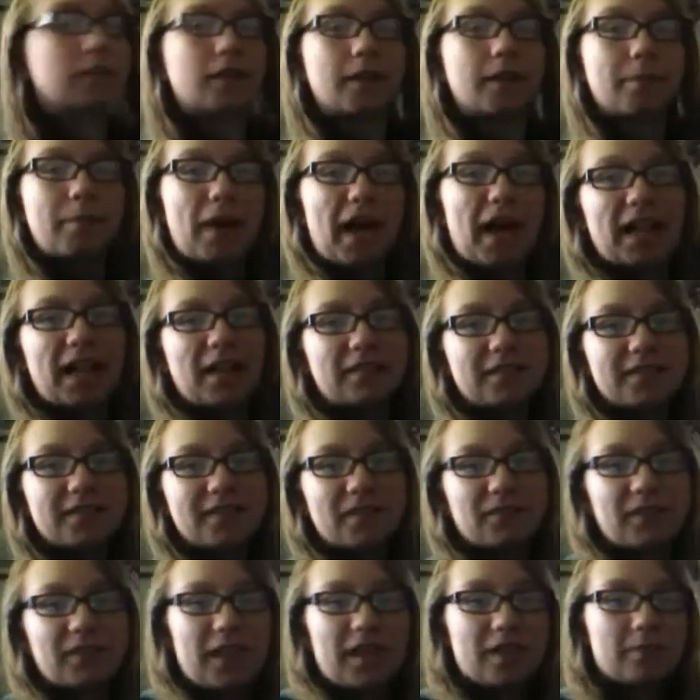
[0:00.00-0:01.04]
like of
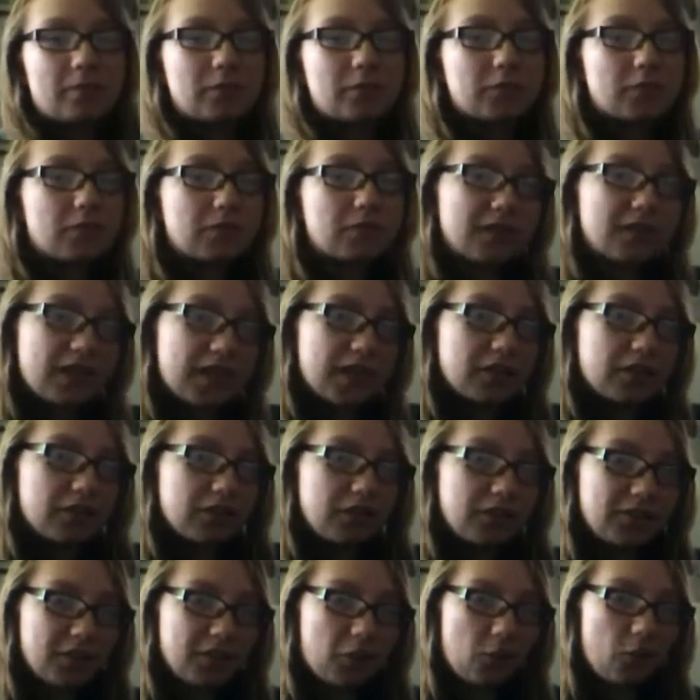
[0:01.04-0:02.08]
there
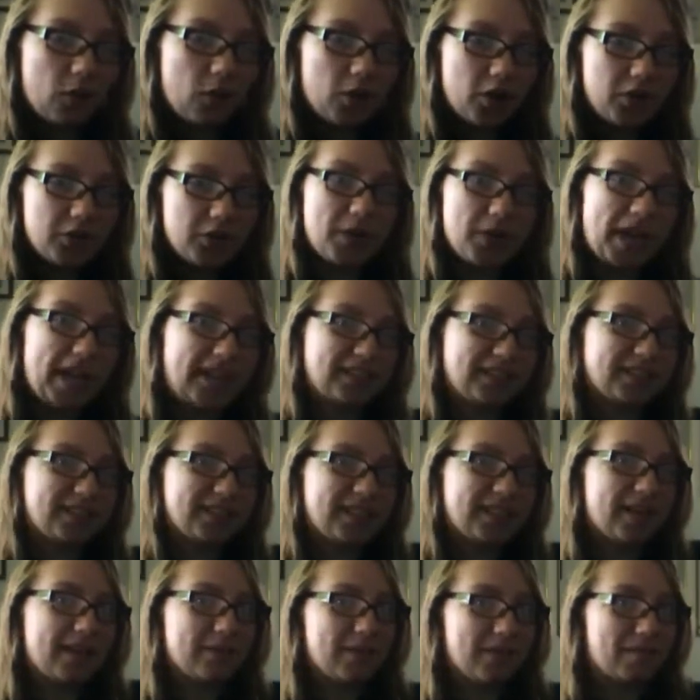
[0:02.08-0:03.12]
You can't
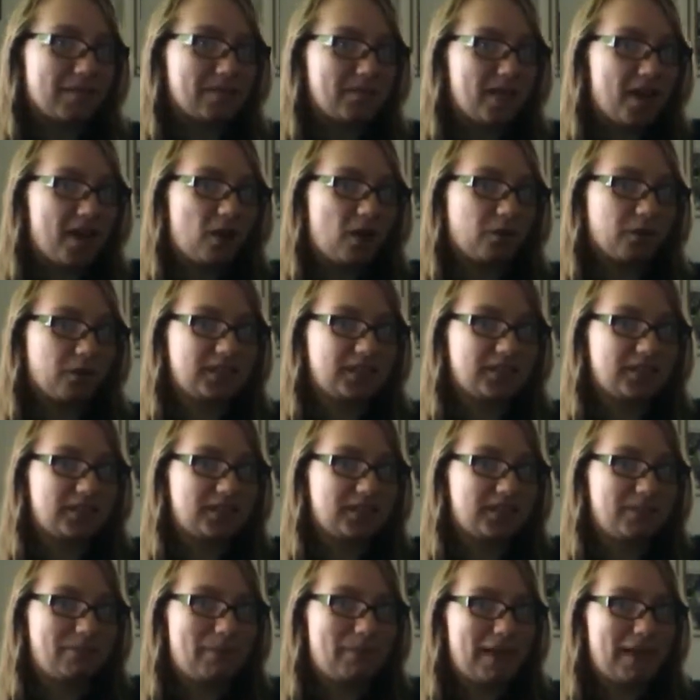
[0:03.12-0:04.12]
see them though, because it's